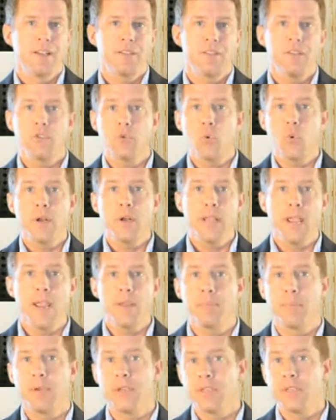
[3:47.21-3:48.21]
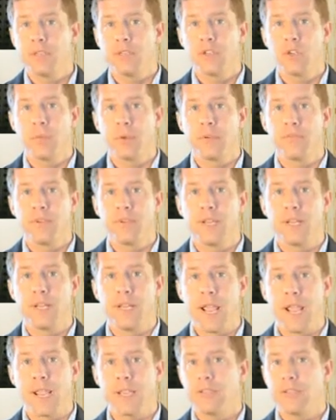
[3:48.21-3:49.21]
to 28 billion cubic feet a
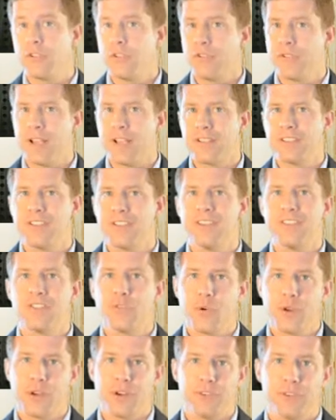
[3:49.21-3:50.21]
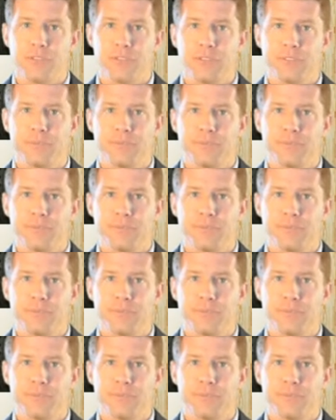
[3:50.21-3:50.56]
day in 2012.